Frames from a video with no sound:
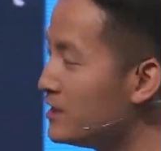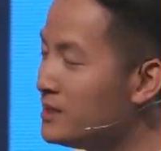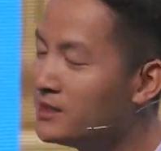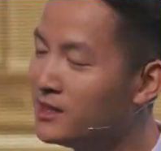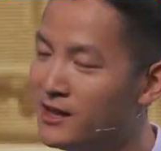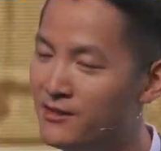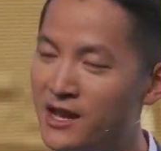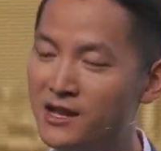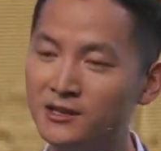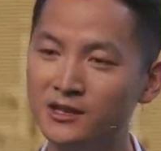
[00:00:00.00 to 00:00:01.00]
key,
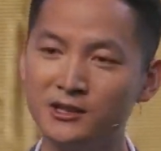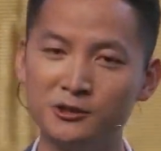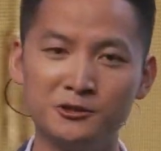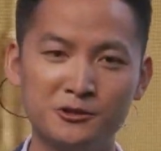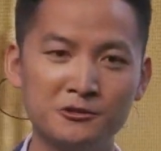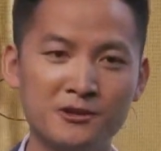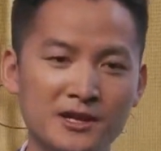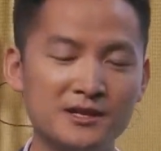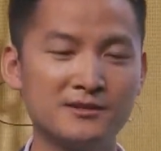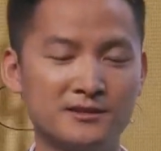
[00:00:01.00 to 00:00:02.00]
then you do
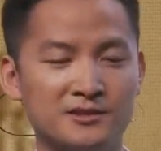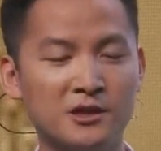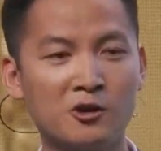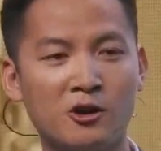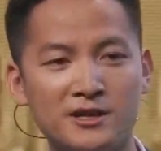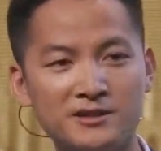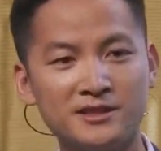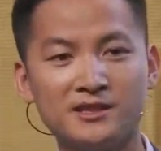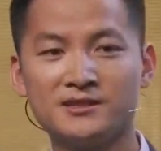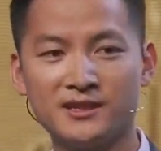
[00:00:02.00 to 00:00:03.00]
the so-called
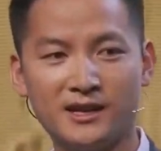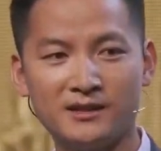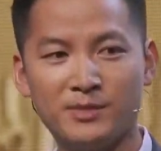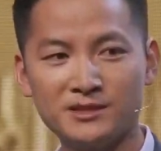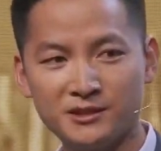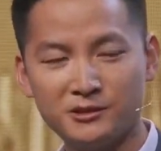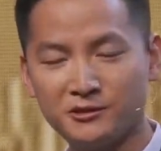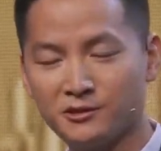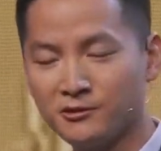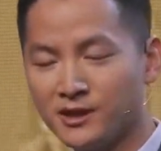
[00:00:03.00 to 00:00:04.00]
ECDCA. Basically, you
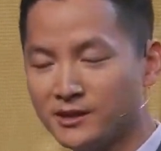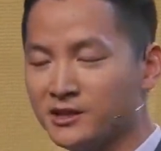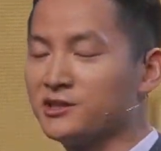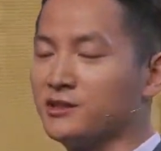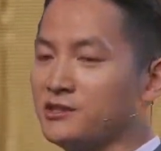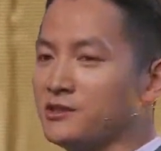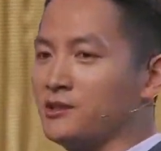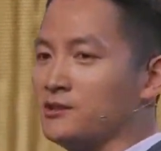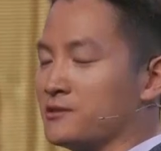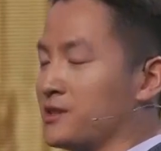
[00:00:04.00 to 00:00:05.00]
do the
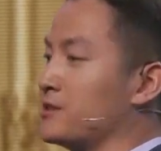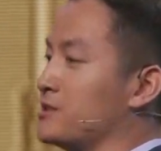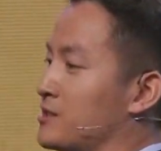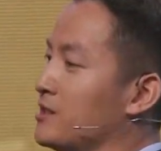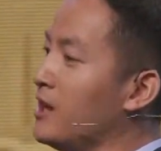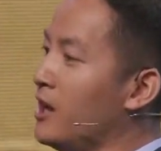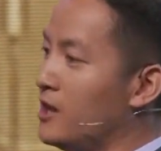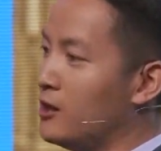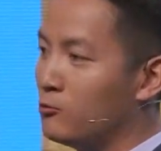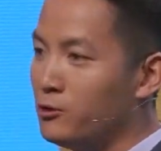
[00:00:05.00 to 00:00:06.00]
digital signature
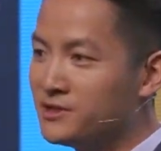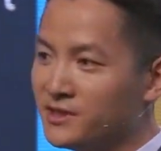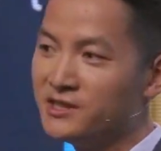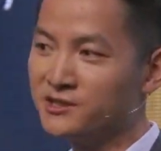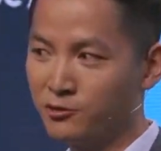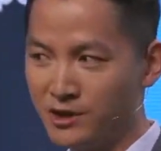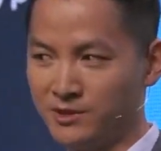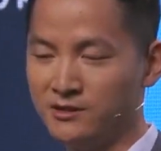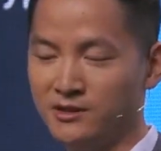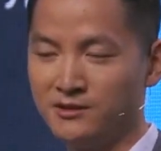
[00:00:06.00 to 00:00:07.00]
within
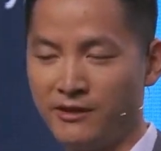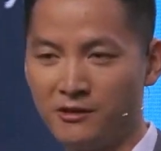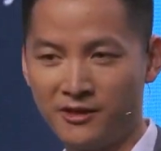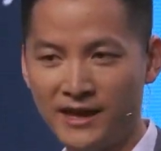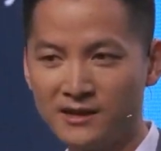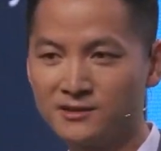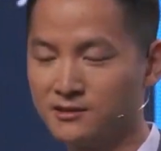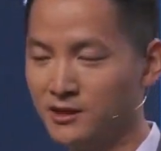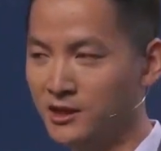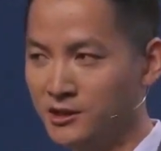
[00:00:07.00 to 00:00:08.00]
script. So thanks
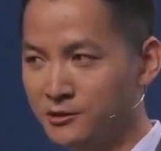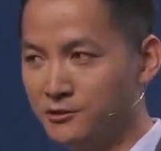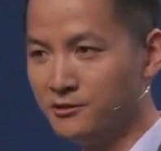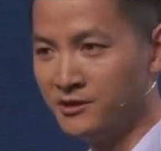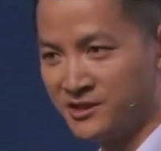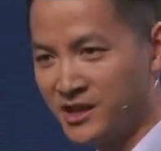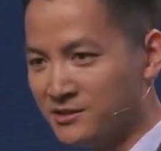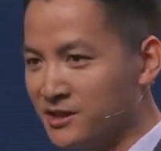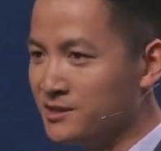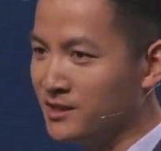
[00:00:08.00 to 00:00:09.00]
to the
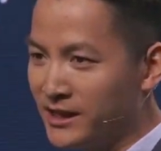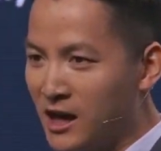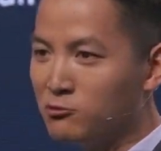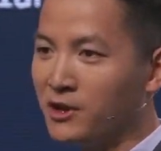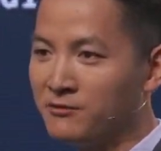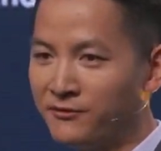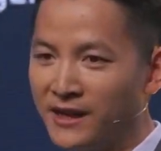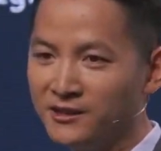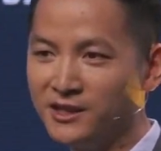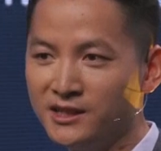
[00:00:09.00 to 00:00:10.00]
Genesis, now we can
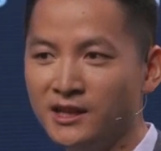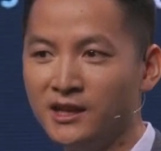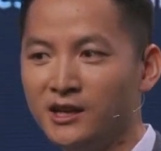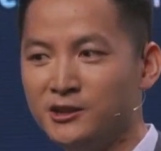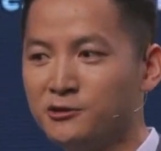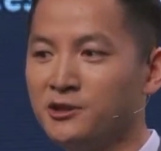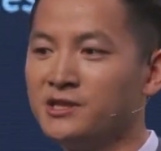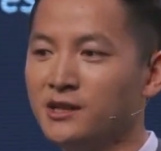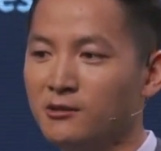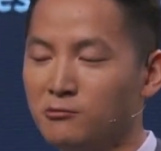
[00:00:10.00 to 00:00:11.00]
finally do it
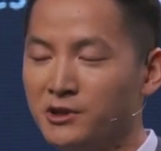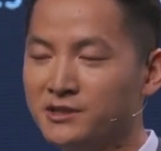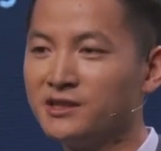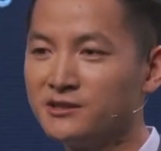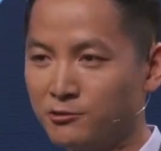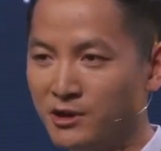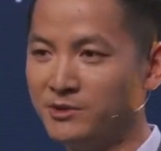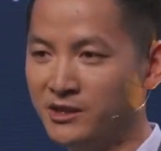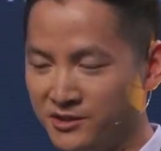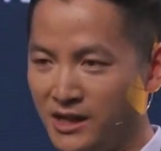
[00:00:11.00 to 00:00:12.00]
within
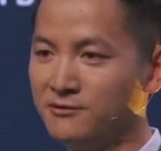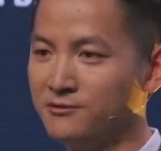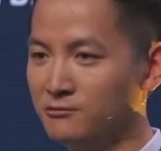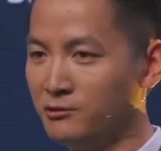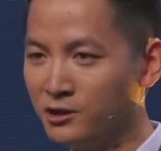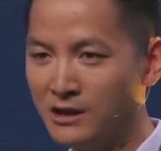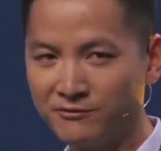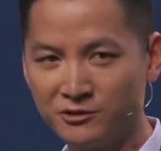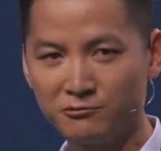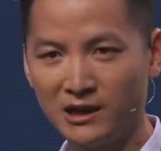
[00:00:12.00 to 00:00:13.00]
script itself. We don't have
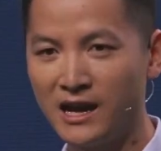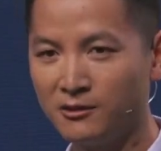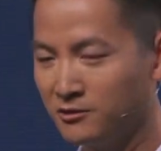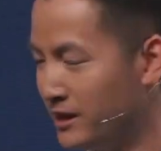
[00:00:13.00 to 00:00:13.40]
to rely on